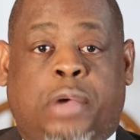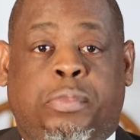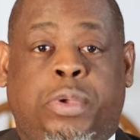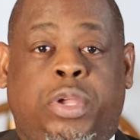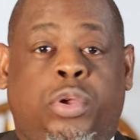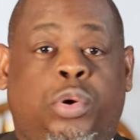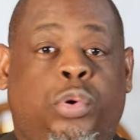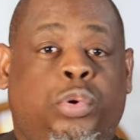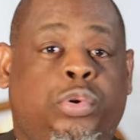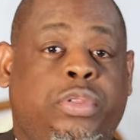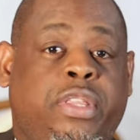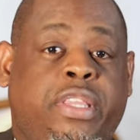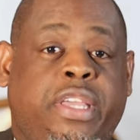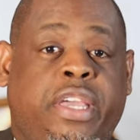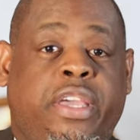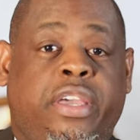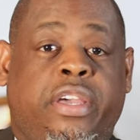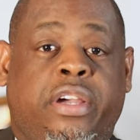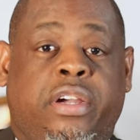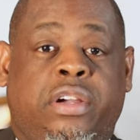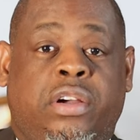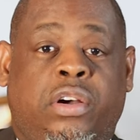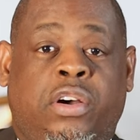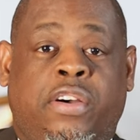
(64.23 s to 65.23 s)
that we hold
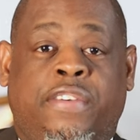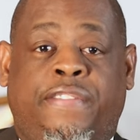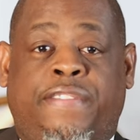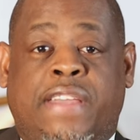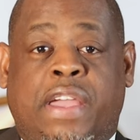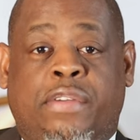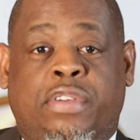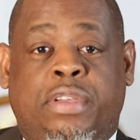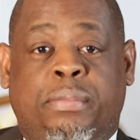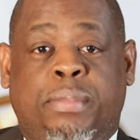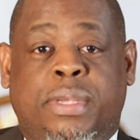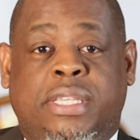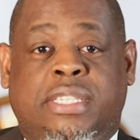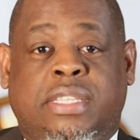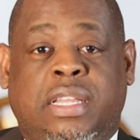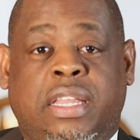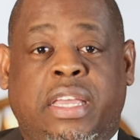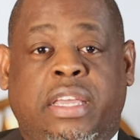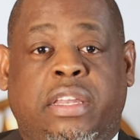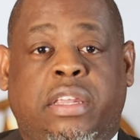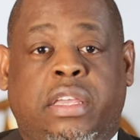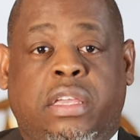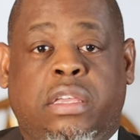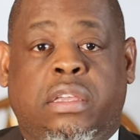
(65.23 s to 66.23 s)
dear are very
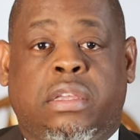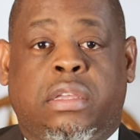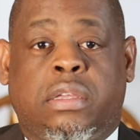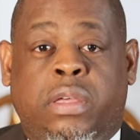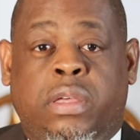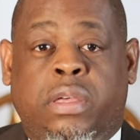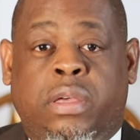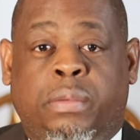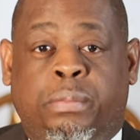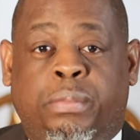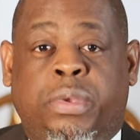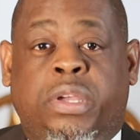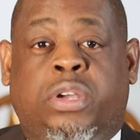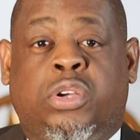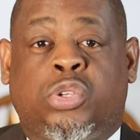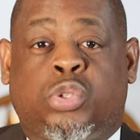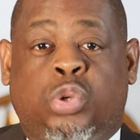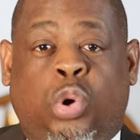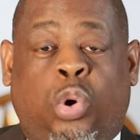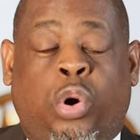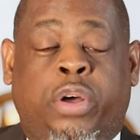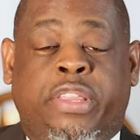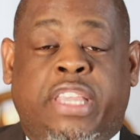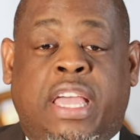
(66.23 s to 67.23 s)
misleading,
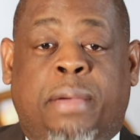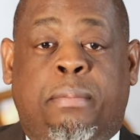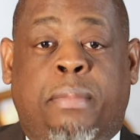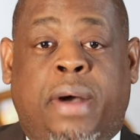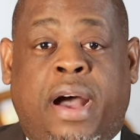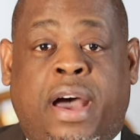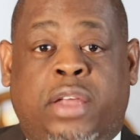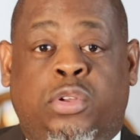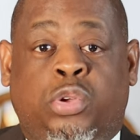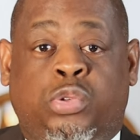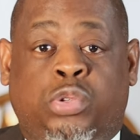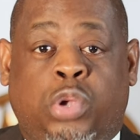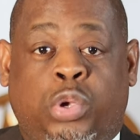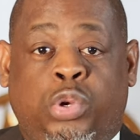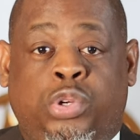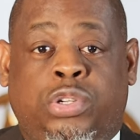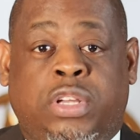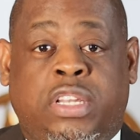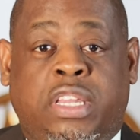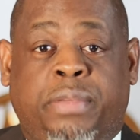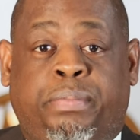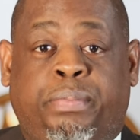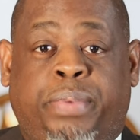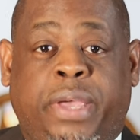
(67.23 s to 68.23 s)
because all their models are
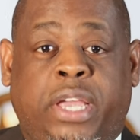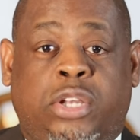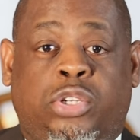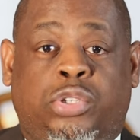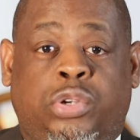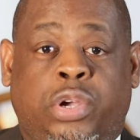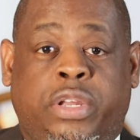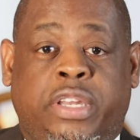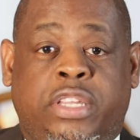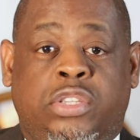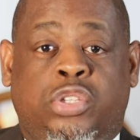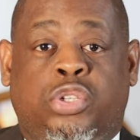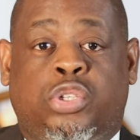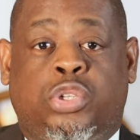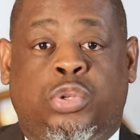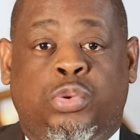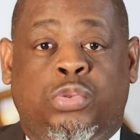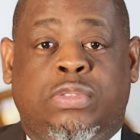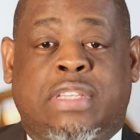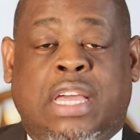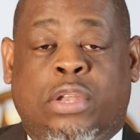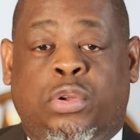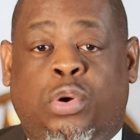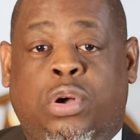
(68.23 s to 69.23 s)
usually pictured in
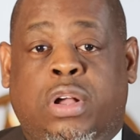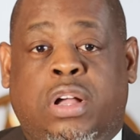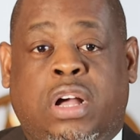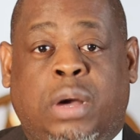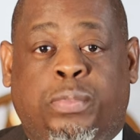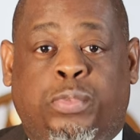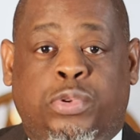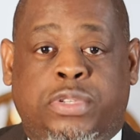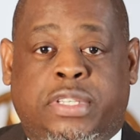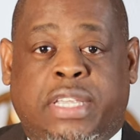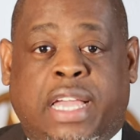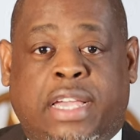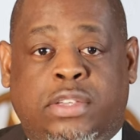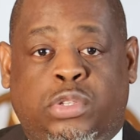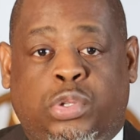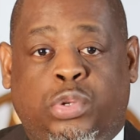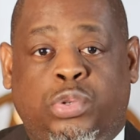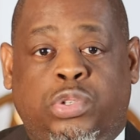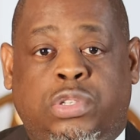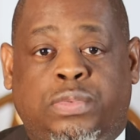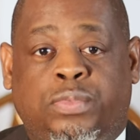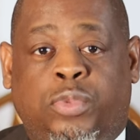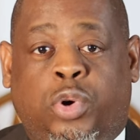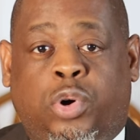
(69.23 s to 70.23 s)
suits that are a couple sizes
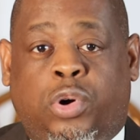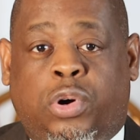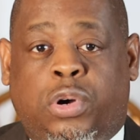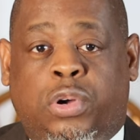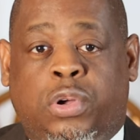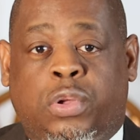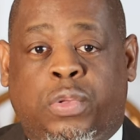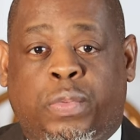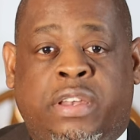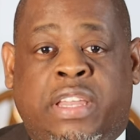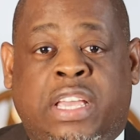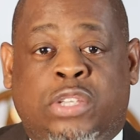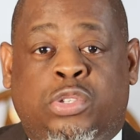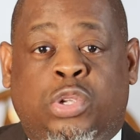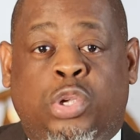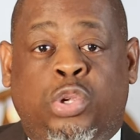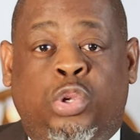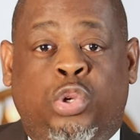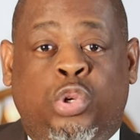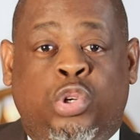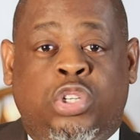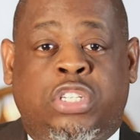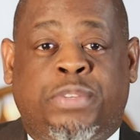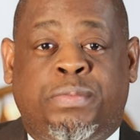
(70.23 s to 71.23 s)
too small. There's a
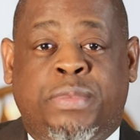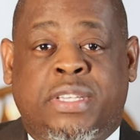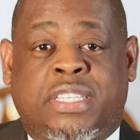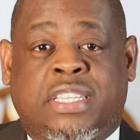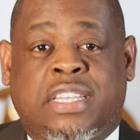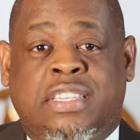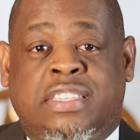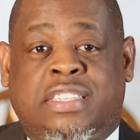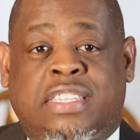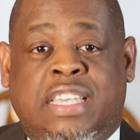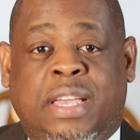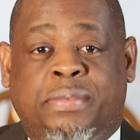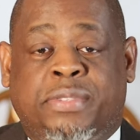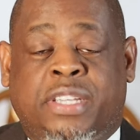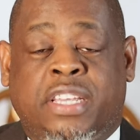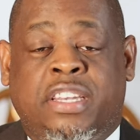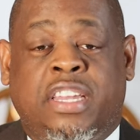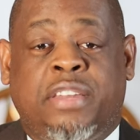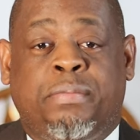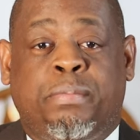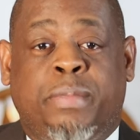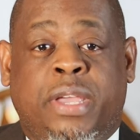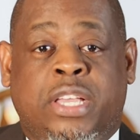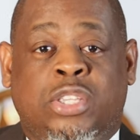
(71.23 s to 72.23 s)
huge
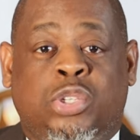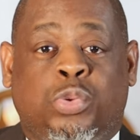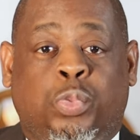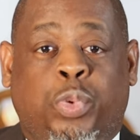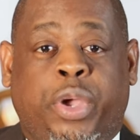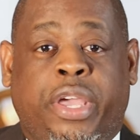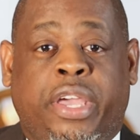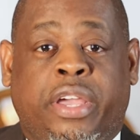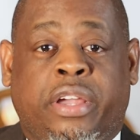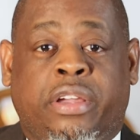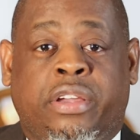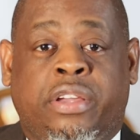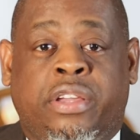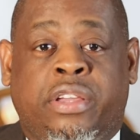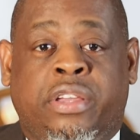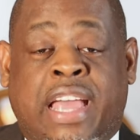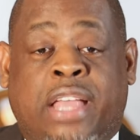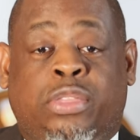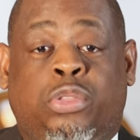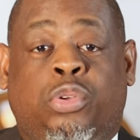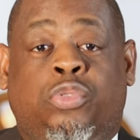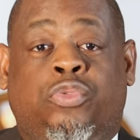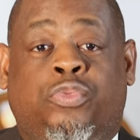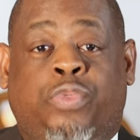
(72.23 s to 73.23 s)
misconception in menswear
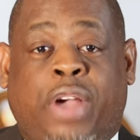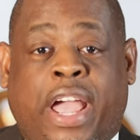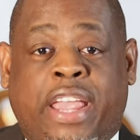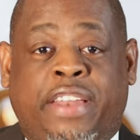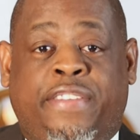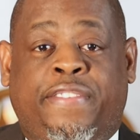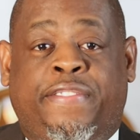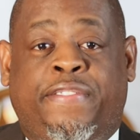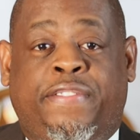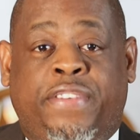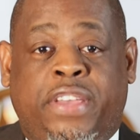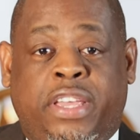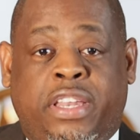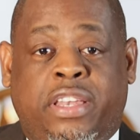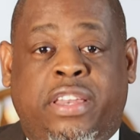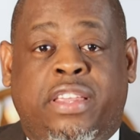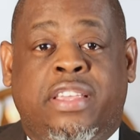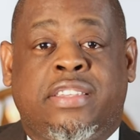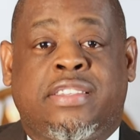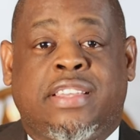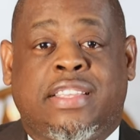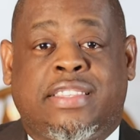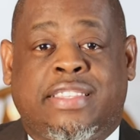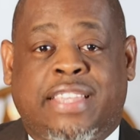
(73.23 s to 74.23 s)
that the right fit
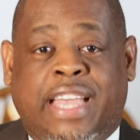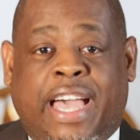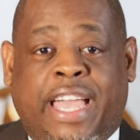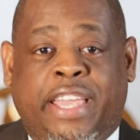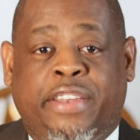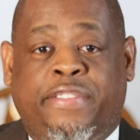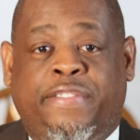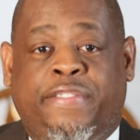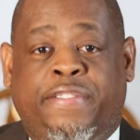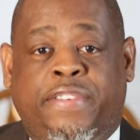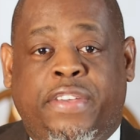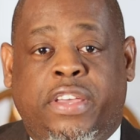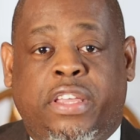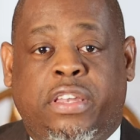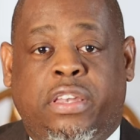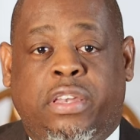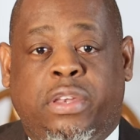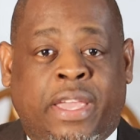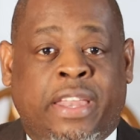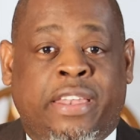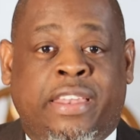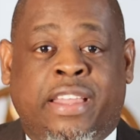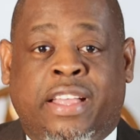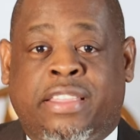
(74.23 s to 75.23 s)
is a tight fit,
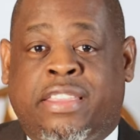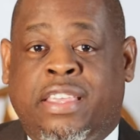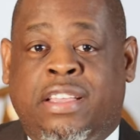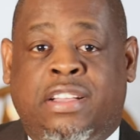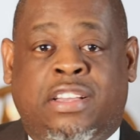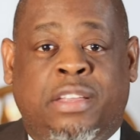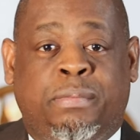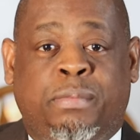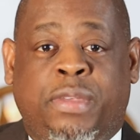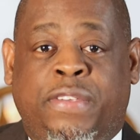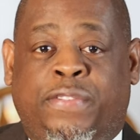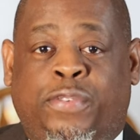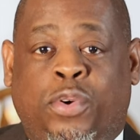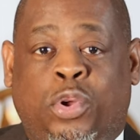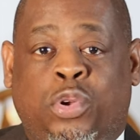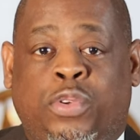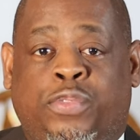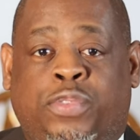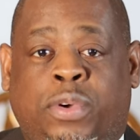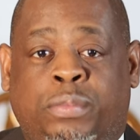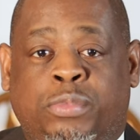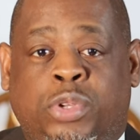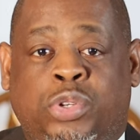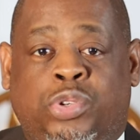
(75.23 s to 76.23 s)
and nothing could be
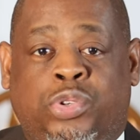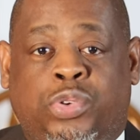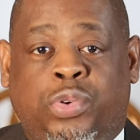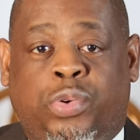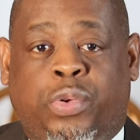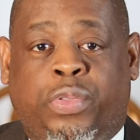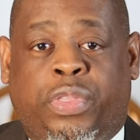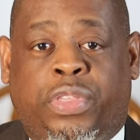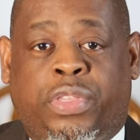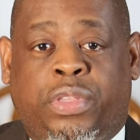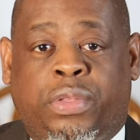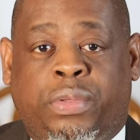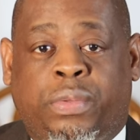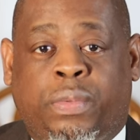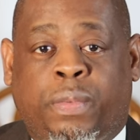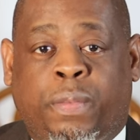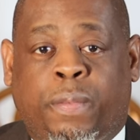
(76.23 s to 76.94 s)
further from the truth.